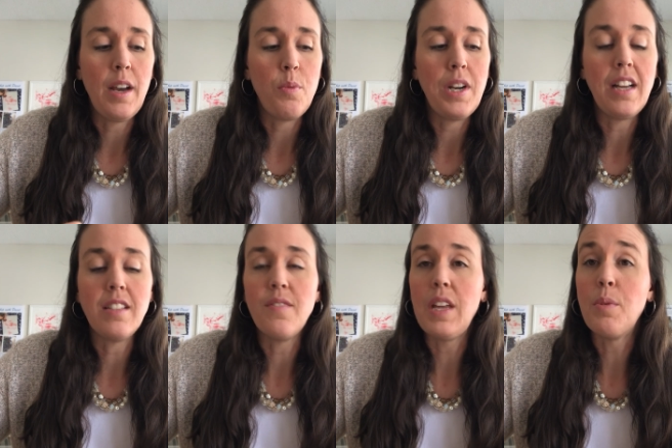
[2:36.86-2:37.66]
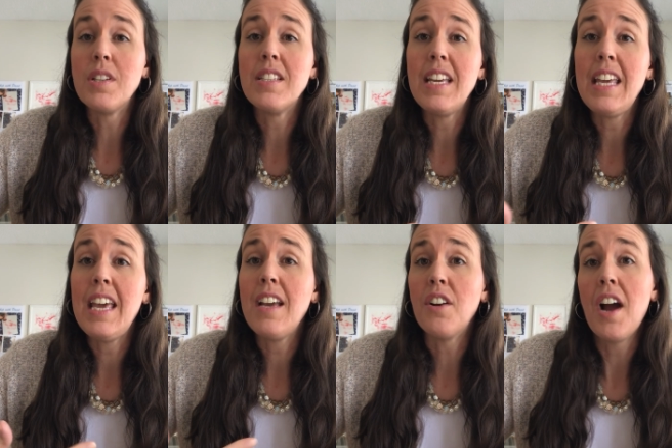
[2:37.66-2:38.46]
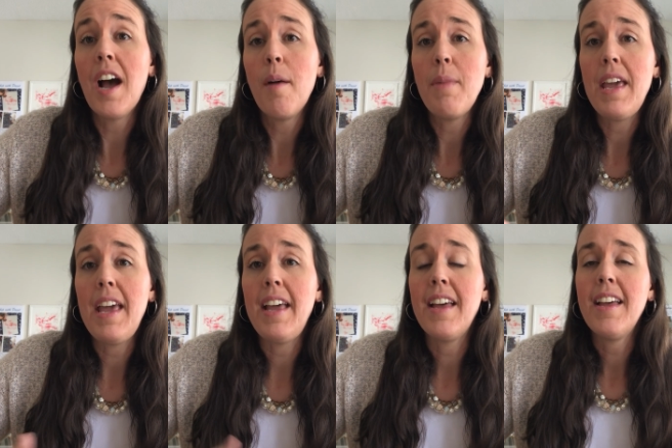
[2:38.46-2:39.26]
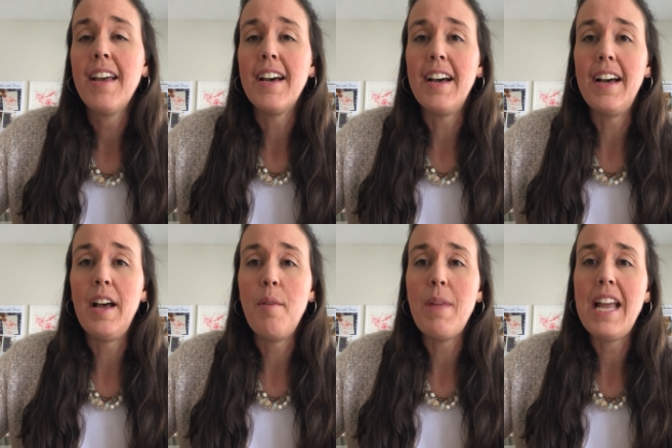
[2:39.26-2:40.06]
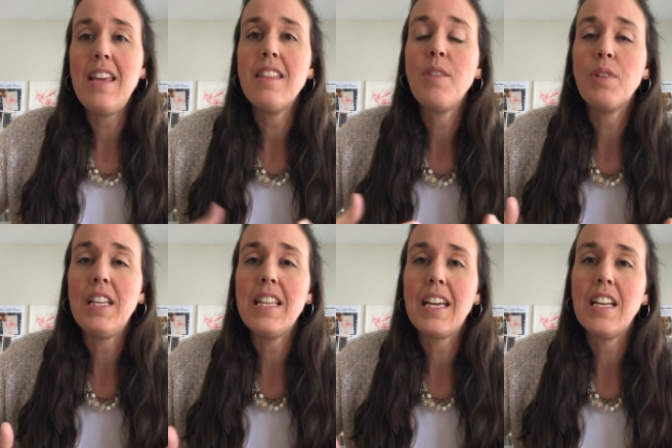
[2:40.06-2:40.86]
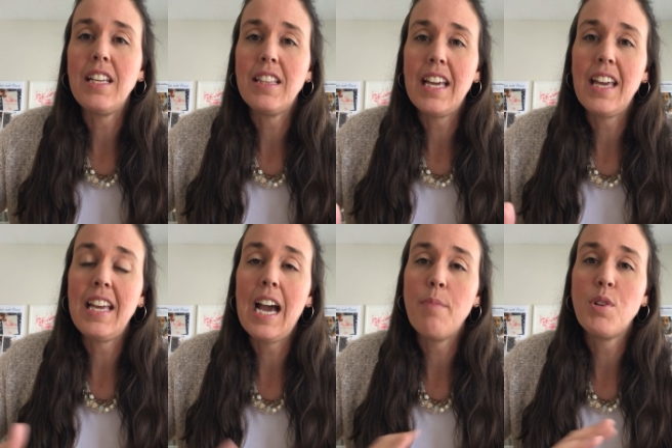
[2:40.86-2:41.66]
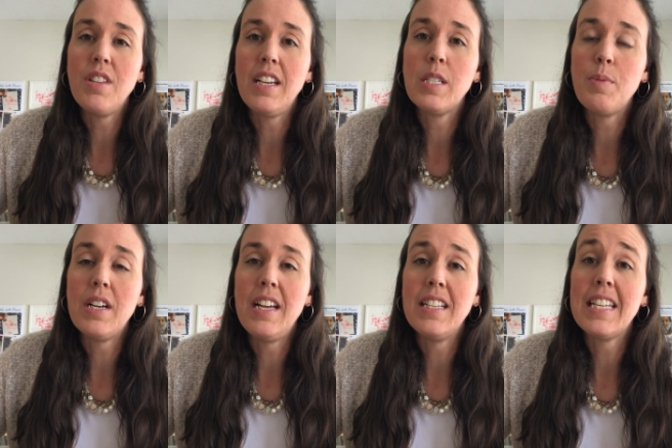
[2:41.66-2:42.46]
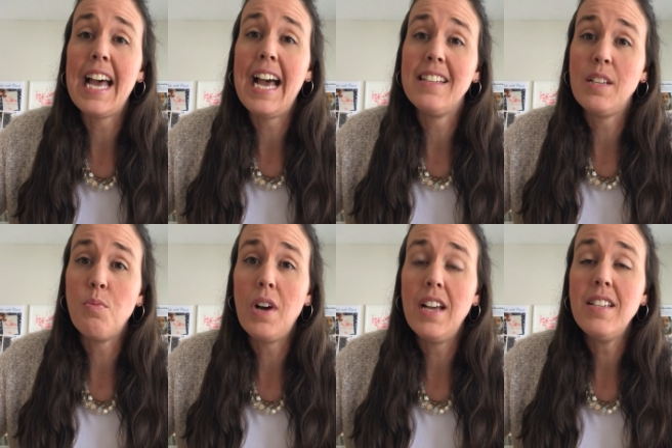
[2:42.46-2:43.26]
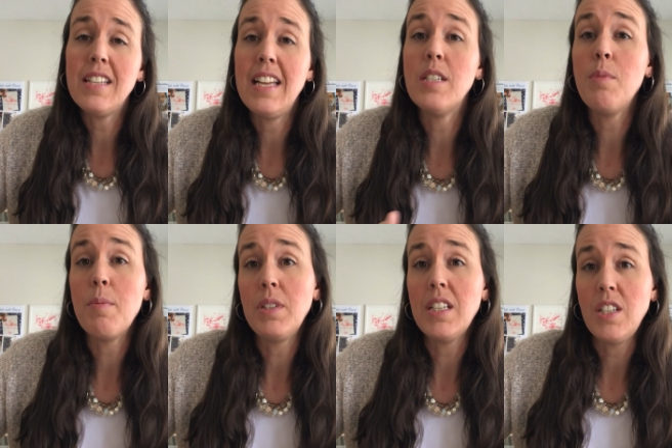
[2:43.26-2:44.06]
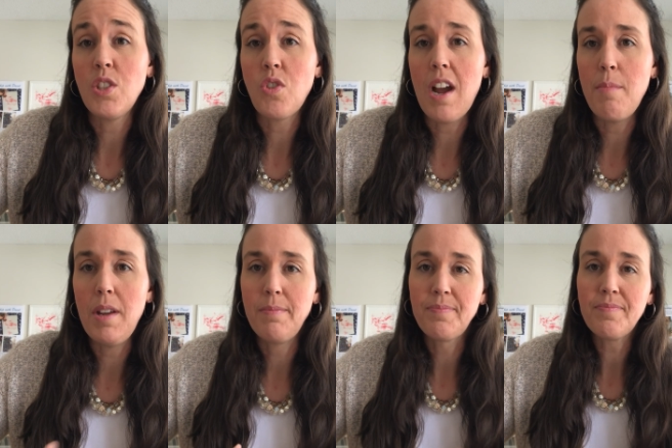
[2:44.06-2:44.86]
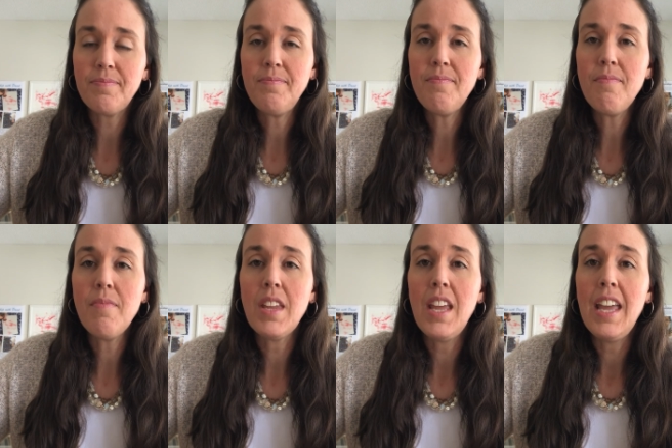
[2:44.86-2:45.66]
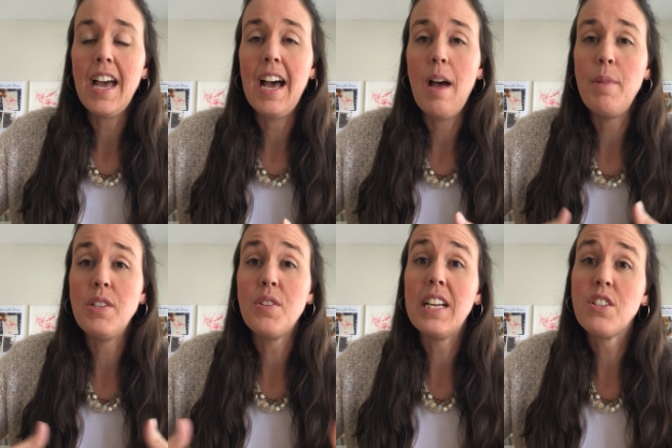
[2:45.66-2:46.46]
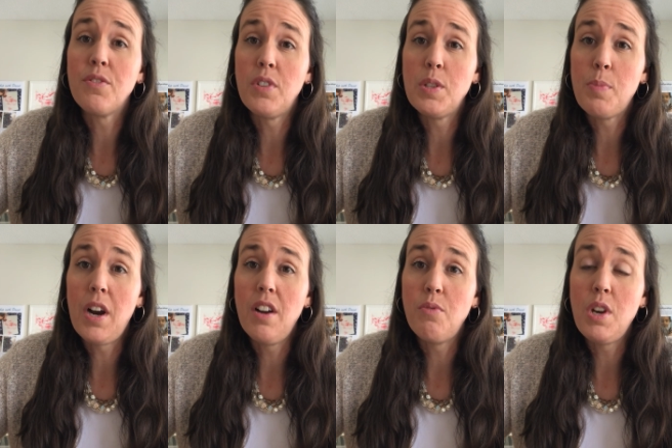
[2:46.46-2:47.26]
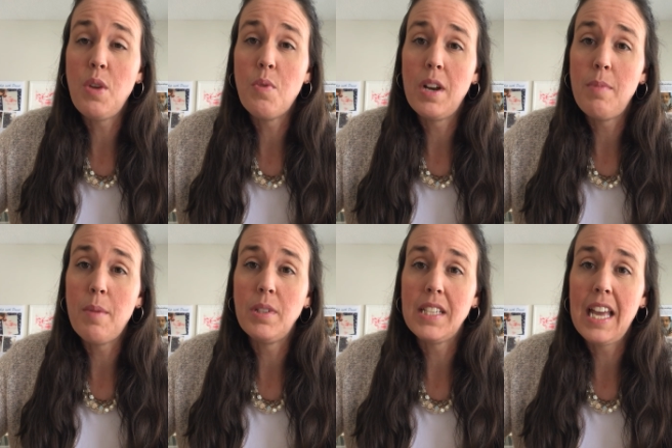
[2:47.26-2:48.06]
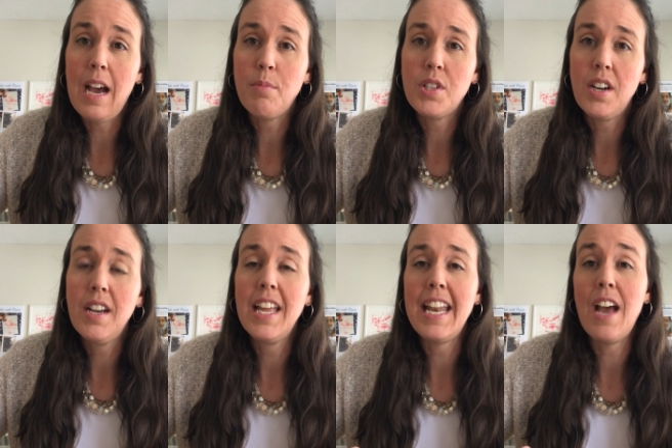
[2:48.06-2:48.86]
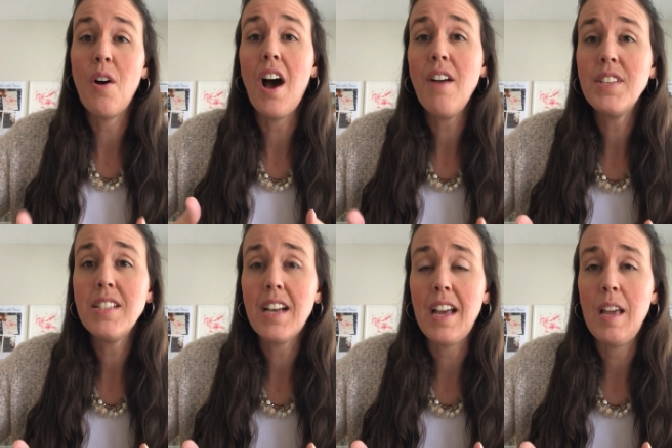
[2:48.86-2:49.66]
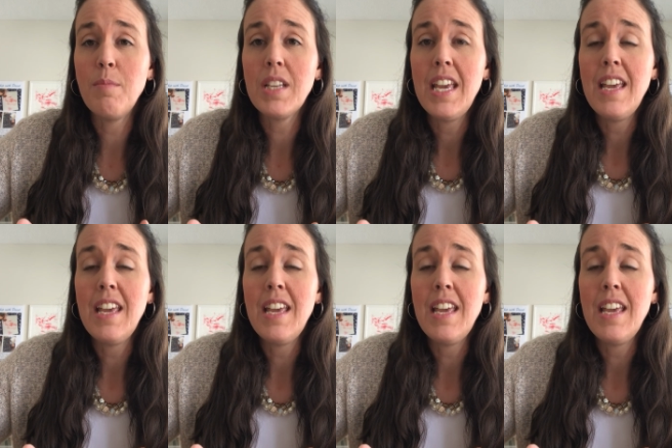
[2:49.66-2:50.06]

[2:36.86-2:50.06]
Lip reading: What else? If they were singing or humming, anything really that can capture the experience as it was and to be able to describe it. And so that's the first part of what you want to be able to capture. Now, oftentimes,